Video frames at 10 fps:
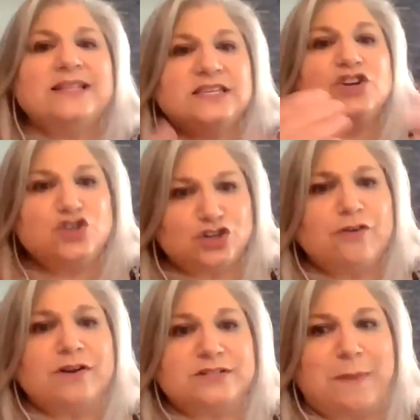It's an
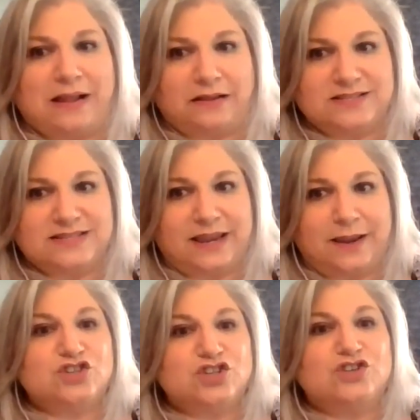insurance policy
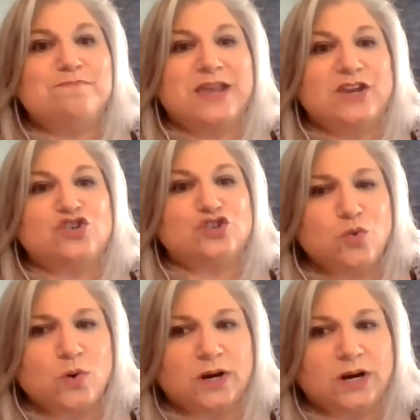to make
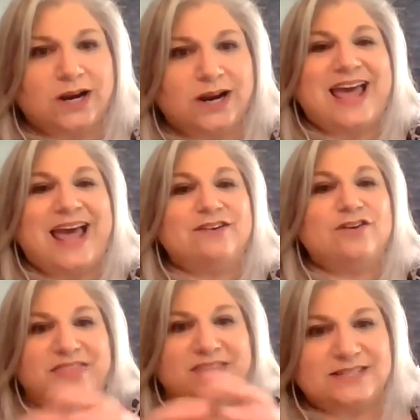sure that
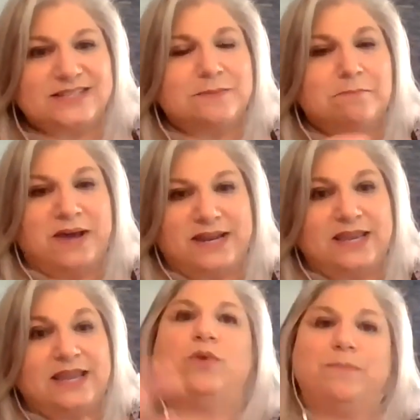this
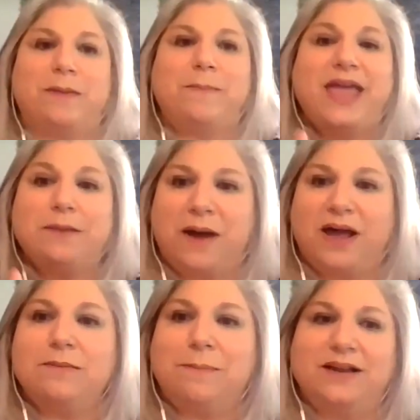money would be paid by
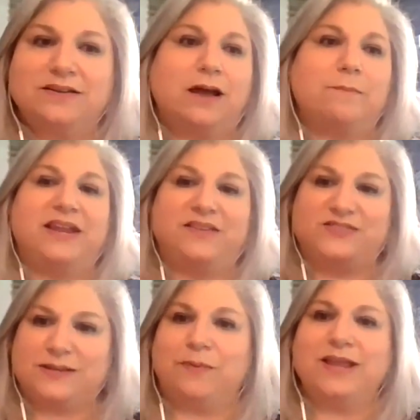the bond company if
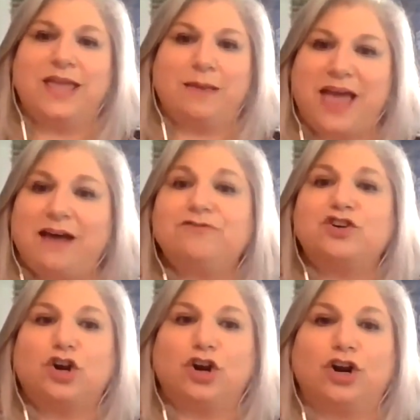someone came
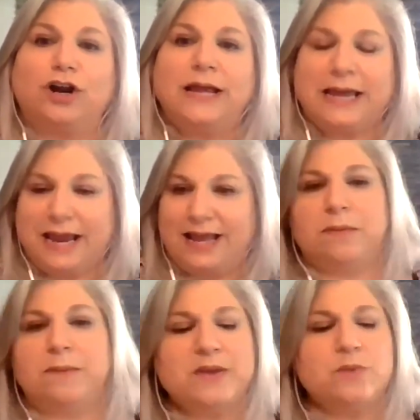after her.
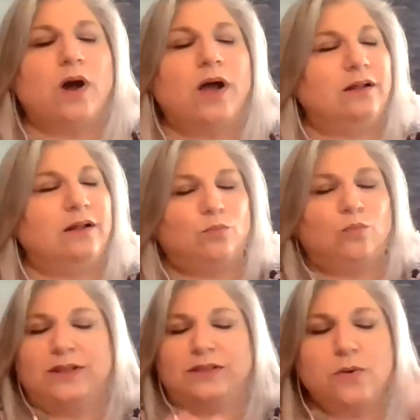But meanwhile,
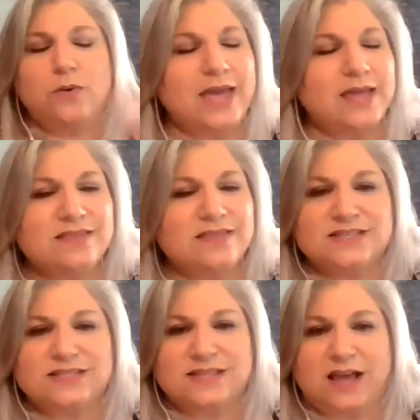we located the
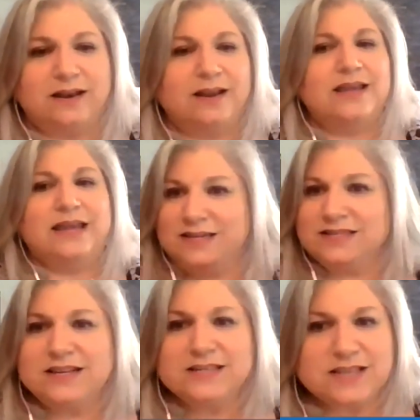son.
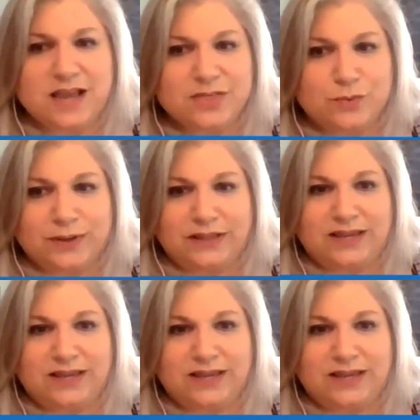He's going to sign the